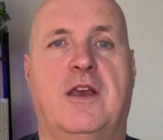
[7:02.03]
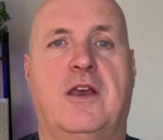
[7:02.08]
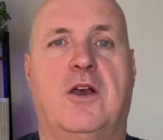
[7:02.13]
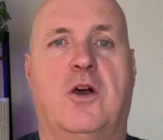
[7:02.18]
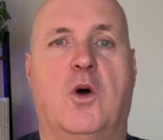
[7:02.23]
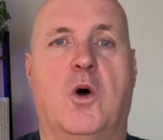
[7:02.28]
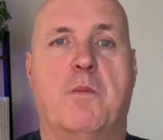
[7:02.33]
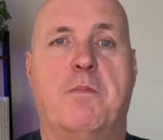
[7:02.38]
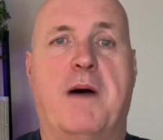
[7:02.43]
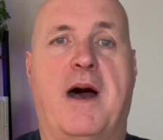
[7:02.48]

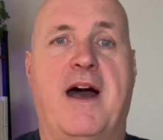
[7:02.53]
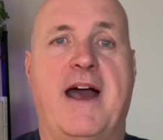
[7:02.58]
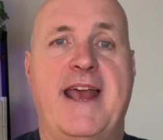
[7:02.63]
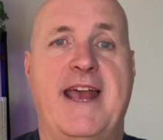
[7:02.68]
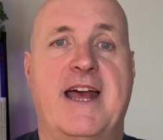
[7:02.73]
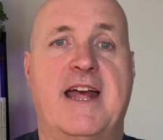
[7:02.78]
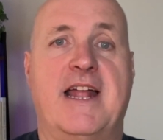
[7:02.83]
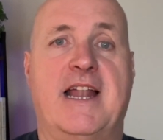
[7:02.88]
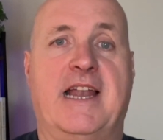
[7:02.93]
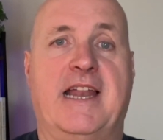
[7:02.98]
or buy
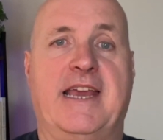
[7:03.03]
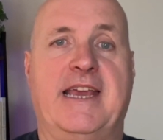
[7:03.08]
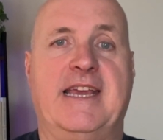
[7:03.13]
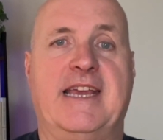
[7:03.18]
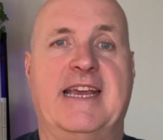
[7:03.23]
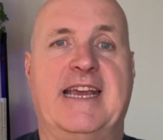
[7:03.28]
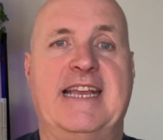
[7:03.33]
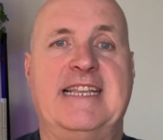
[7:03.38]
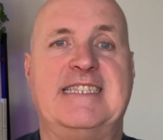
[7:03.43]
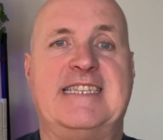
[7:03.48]

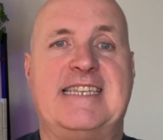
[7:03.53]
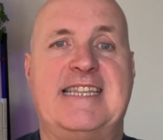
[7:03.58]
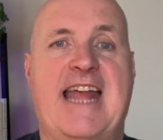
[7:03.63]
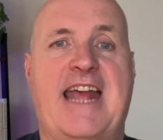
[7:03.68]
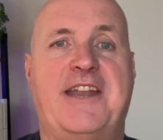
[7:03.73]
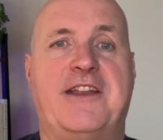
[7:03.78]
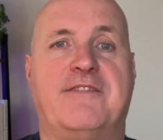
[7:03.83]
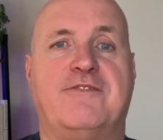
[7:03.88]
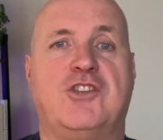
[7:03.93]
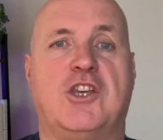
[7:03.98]
early,
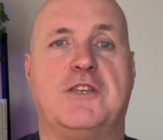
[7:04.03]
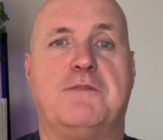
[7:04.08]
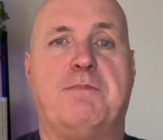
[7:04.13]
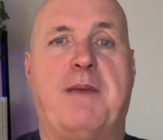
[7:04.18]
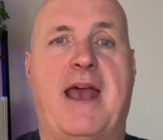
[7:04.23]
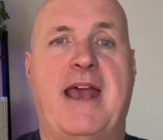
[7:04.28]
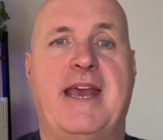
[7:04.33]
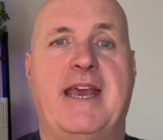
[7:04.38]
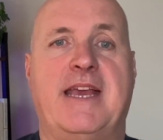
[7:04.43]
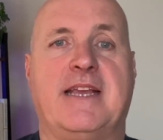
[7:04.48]
instead of just
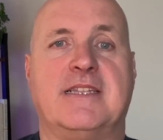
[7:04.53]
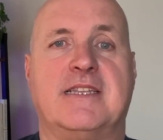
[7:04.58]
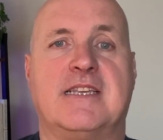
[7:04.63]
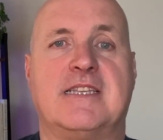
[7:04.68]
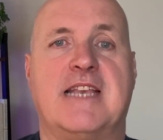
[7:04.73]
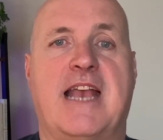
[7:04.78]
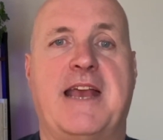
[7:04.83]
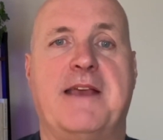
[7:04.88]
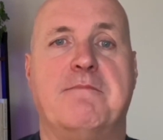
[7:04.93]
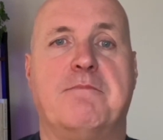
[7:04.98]
paying the
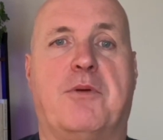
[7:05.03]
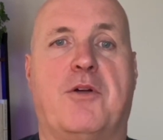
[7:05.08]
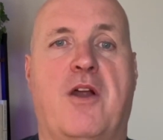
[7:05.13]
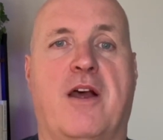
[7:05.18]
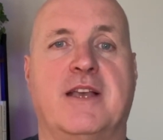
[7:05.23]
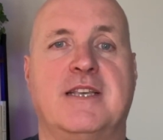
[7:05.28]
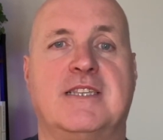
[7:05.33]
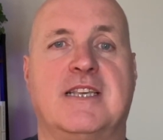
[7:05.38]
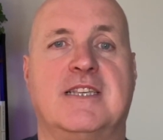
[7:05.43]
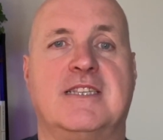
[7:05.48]
same
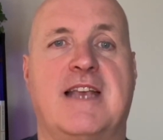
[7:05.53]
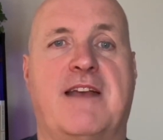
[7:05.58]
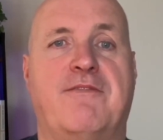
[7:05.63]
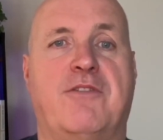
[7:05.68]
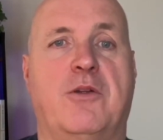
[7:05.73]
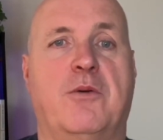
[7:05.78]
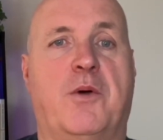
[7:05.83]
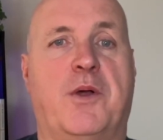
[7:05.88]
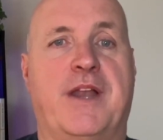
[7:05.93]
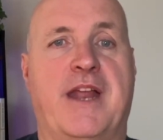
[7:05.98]
price as
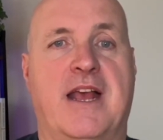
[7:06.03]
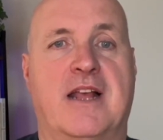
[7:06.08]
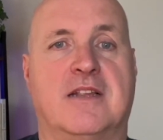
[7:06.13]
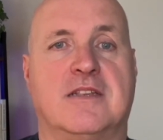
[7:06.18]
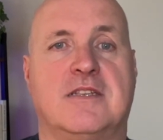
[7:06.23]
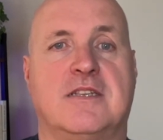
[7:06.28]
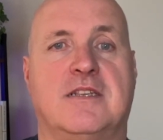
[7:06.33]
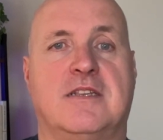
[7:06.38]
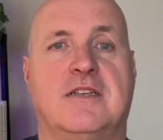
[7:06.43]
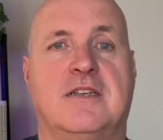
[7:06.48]
everyone
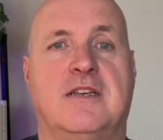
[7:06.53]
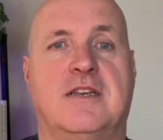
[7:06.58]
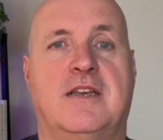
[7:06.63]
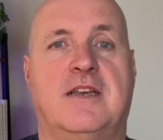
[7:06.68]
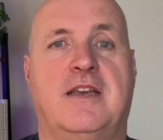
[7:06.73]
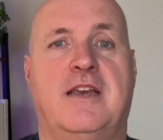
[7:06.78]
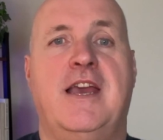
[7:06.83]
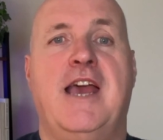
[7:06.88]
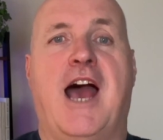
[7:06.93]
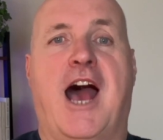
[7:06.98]
else.
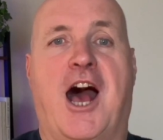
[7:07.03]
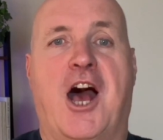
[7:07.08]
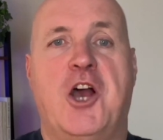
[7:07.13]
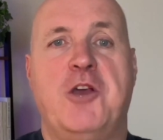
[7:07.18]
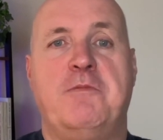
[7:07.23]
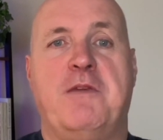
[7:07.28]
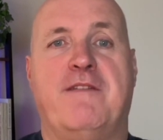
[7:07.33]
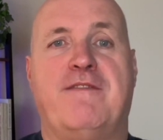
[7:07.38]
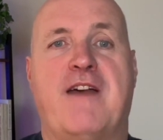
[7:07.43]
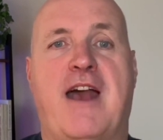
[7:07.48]
I
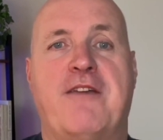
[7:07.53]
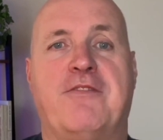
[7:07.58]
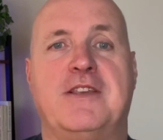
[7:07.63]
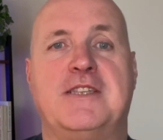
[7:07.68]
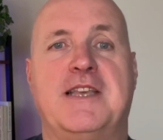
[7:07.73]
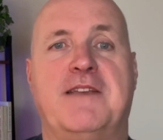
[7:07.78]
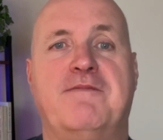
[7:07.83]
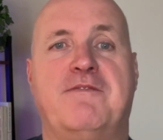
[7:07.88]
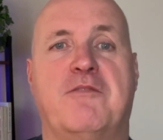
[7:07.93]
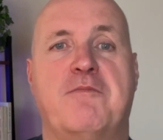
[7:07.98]
hope you found
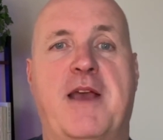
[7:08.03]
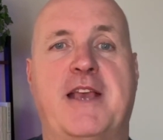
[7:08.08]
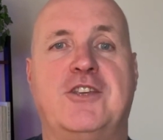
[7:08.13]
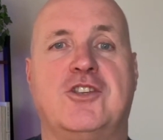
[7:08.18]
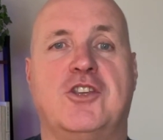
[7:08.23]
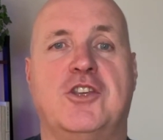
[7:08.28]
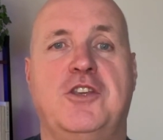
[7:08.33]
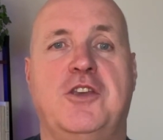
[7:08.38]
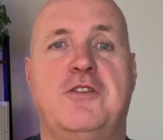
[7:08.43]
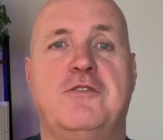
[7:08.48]
this
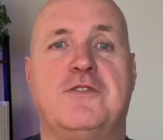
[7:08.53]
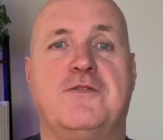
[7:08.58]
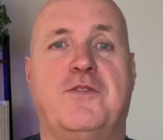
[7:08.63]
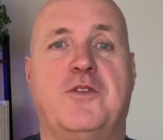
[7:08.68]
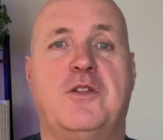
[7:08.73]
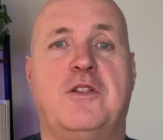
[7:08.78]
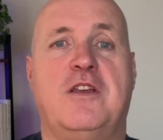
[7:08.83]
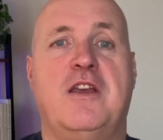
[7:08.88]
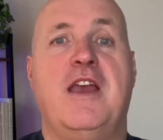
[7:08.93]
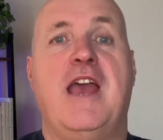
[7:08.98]
information
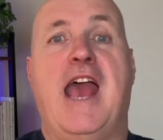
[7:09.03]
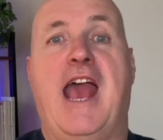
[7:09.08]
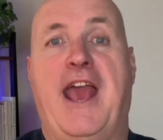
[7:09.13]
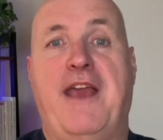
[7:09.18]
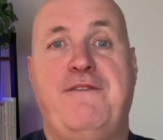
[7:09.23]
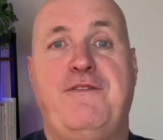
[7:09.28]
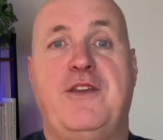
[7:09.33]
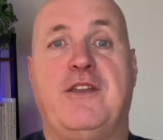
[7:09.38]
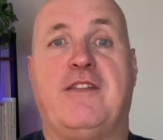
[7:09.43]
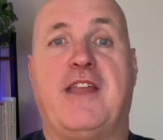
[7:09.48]
useful.
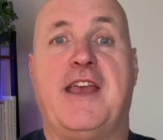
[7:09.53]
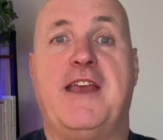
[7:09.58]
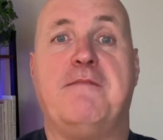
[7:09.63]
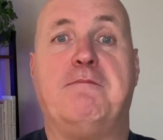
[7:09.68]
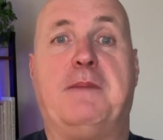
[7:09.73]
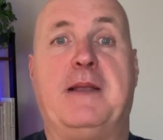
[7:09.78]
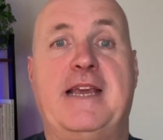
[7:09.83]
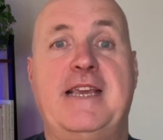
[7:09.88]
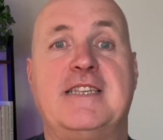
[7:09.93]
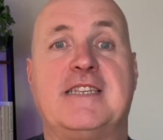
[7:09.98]
If you
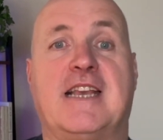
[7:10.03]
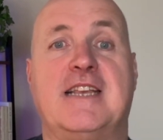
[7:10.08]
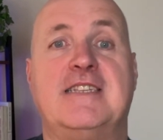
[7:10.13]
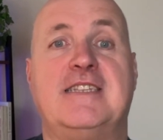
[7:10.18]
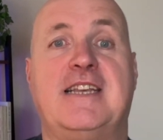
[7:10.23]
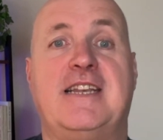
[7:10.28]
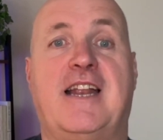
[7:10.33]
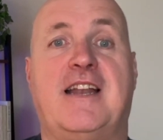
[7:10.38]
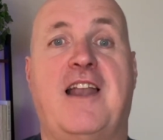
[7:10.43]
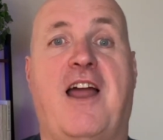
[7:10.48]
did, please
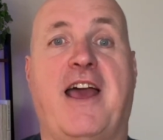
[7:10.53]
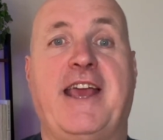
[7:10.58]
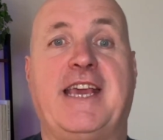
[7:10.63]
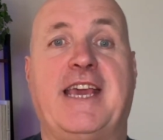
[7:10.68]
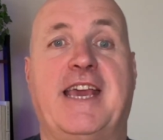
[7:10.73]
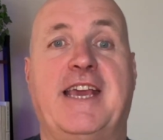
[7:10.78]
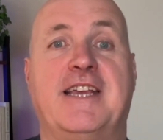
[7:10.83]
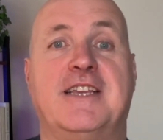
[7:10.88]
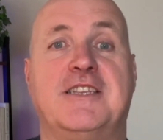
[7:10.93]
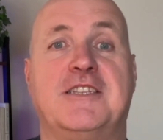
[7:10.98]
consider
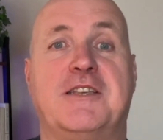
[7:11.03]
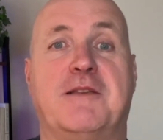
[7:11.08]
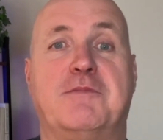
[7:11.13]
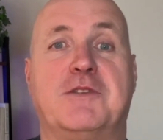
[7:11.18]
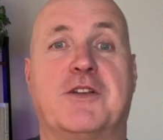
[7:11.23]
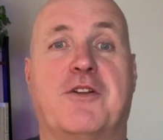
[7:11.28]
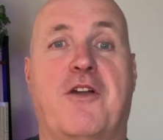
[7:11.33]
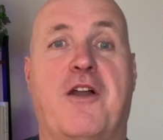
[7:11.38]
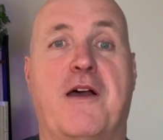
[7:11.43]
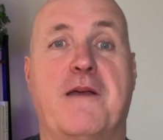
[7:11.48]
liking and
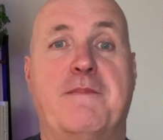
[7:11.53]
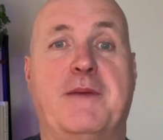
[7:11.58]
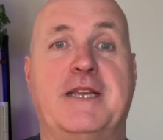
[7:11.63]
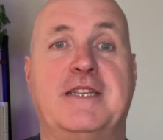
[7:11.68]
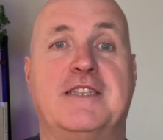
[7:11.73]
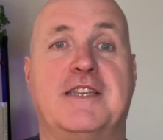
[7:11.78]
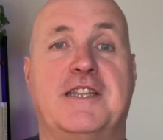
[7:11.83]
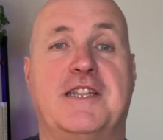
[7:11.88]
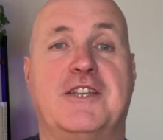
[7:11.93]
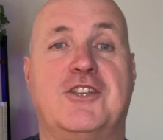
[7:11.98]

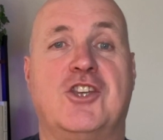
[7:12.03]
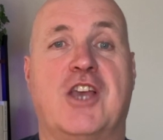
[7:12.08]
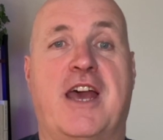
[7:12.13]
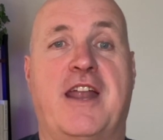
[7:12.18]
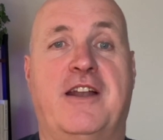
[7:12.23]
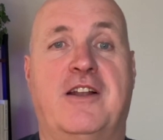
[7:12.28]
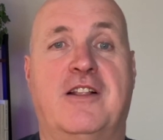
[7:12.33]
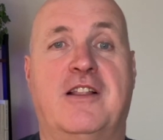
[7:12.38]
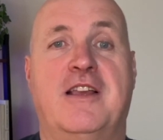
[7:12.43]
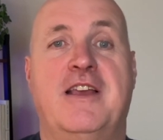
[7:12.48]
subscribing to the
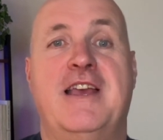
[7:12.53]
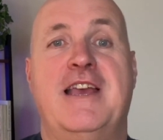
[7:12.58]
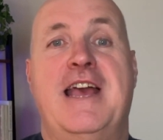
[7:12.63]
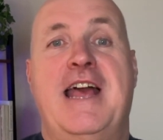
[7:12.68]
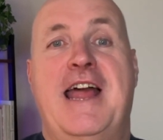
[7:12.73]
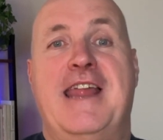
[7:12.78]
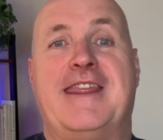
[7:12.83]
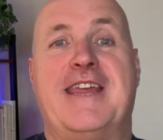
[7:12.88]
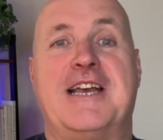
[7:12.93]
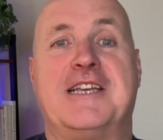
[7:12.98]
channel.
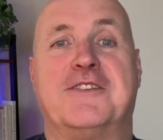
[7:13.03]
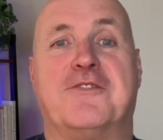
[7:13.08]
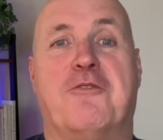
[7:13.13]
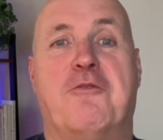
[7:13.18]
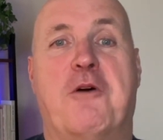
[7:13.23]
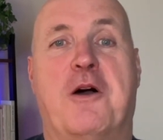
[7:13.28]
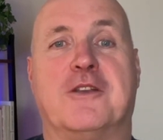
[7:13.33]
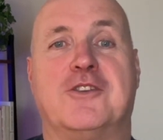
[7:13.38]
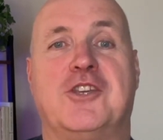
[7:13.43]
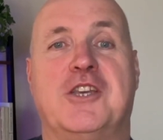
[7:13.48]
Thanks for
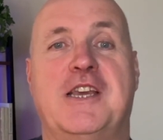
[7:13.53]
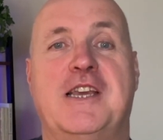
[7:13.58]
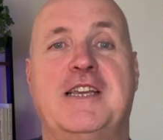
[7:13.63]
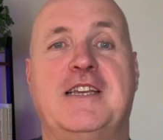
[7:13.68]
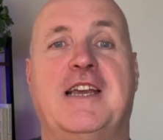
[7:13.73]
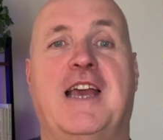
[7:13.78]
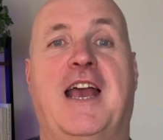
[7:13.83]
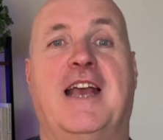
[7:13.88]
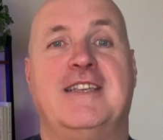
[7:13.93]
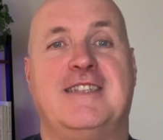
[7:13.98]

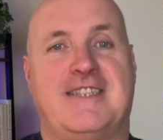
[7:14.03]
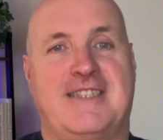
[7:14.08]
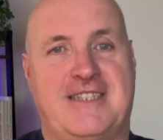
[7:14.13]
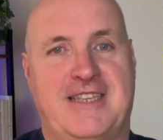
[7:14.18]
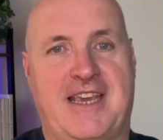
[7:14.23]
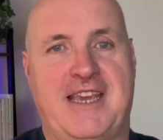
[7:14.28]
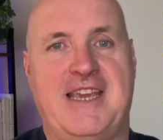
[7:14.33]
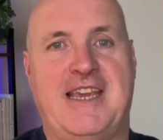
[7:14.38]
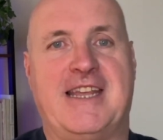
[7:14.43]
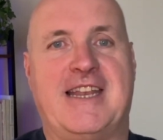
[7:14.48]
watching.
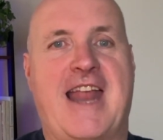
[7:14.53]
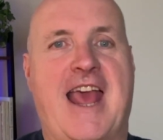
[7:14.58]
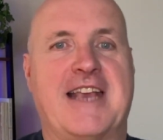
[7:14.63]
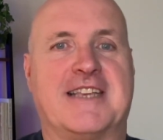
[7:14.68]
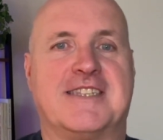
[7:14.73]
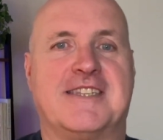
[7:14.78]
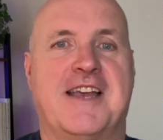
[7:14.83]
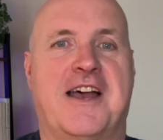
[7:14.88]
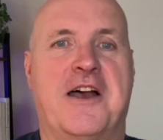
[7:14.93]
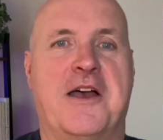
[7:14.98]
See you
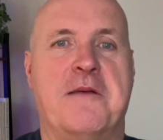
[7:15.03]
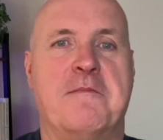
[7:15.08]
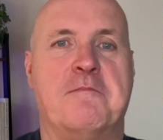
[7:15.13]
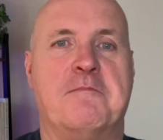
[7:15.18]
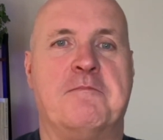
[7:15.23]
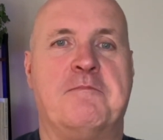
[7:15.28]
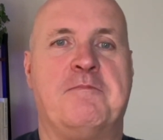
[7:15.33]
next time.